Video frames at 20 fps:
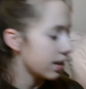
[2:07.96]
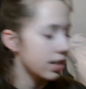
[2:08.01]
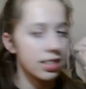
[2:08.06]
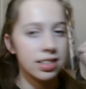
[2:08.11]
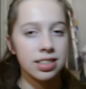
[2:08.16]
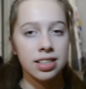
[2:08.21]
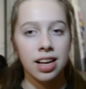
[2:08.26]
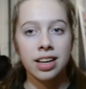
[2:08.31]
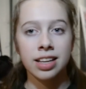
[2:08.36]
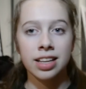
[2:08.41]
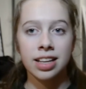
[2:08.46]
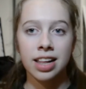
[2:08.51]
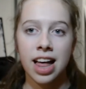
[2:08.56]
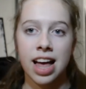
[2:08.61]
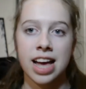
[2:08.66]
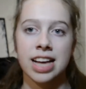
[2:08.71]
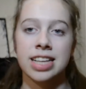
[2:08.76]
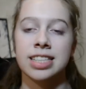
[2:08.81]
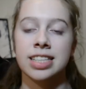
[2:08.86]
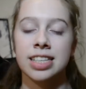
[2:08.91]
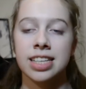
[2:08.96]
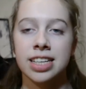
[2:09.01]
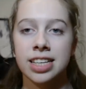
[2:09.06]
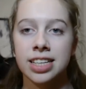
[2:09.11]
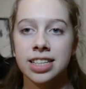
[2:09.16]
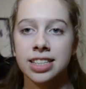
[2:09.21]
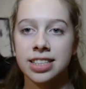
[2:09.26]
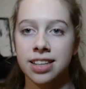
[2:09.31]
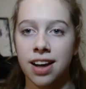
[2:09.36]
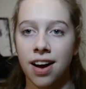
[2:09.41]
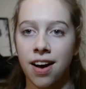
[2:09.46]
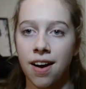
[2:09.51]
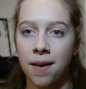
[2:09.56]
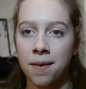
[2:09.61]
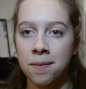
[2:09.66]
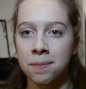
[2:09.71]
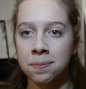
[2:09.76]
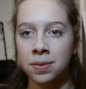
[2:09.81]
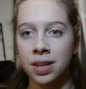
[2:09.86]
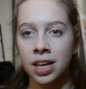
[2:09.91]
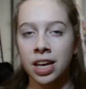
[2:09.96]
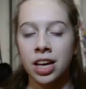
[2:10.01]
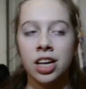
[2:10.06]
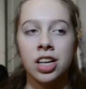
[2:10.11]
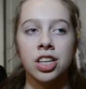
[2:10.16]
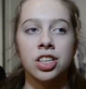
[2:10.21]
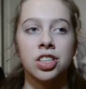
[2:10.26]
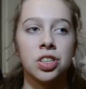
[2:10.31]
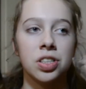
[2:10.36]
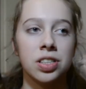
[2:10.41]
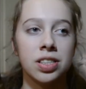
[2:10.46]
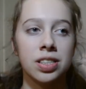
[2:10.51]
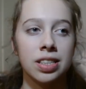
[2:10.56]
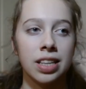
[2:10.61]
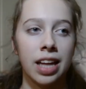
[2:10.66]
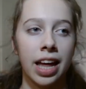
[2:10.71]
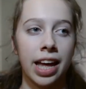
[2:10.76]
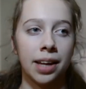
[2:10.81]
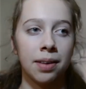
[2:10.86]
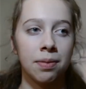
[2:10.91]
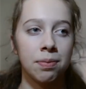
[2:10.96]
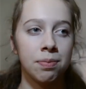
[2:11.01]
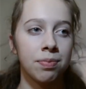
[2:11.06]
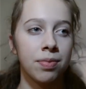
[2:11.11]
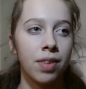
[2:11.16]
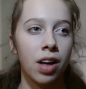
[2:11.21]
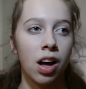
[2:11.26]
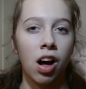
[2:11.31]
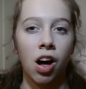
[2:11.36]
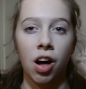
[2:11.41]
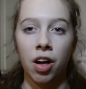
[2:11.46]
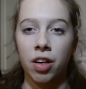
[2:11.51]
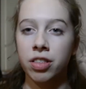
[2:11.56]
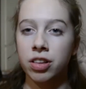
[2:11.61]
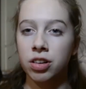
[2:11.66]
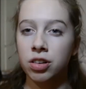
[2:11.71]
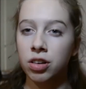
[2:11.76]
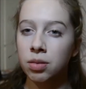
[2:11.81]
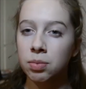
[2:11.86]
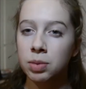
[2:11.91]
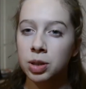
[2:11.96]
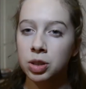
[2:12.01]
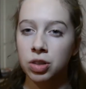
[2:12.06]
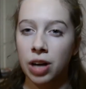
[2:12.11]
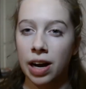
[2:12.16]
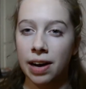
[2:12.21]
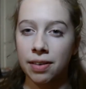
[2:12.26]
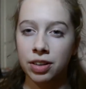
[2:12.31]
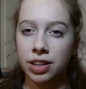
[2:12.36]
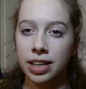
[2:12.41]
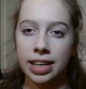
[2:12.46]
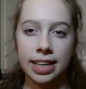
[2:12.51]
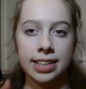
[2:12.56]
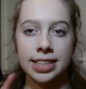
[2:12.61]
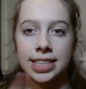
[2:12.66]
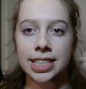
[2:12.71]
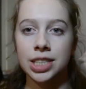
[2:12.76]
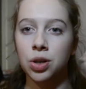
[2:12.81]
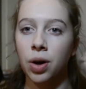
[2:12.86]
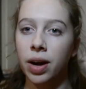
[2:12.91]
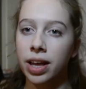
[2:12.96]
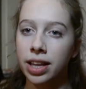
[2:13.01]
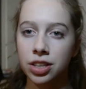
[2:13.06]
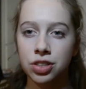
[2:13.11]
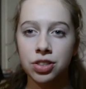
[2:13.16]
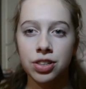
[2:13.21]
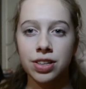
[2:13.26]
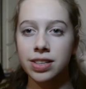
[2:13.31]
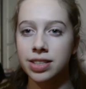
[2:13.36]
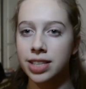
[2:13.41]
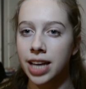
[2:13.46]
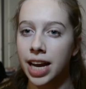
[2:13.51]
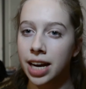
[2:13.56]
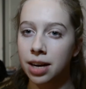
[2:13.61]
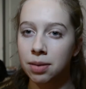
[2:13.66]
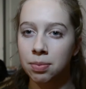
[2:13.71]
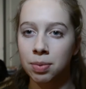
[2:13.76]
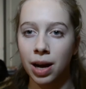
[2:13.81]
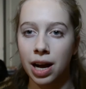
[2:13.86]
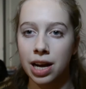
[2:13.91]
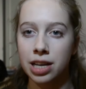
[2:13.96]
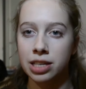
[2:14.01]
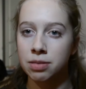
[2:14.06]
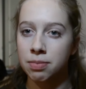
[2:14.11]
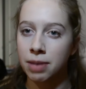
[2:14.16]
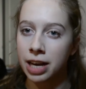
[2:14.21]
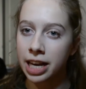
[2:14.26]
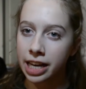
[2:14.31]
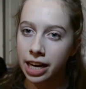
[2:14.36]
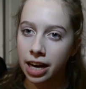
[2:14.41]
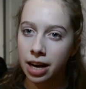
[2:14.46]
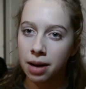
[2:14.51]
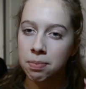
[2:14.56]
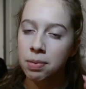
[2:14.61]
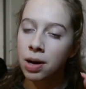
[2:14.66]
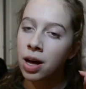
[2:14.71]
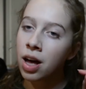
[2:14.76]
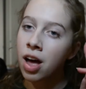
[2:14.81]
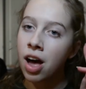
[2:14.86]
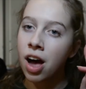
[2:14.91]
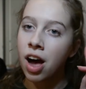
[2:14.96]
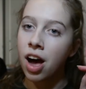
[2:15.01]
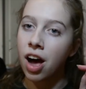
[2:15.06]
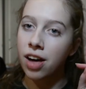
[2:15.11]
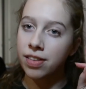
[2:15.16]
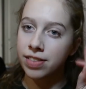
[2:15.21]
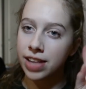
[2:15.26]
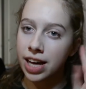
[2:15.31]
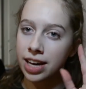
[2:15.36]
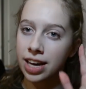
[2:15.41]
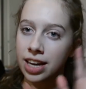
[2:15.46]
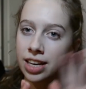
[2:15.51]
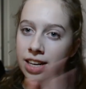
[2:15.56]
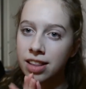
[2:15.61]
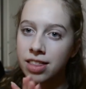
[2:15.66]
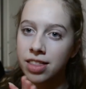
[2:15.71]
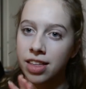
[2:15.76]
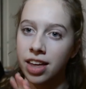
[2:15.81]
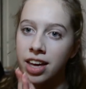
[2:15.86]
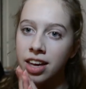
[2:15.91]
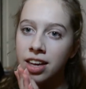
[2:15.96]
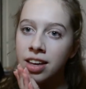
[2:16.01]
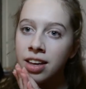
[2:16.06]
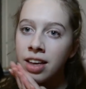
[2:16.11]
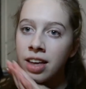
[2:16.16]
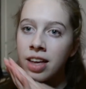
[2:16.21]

sunglasses, just like all the normal travel things, toiletries, hairbrush, makeup, all that kind of thing.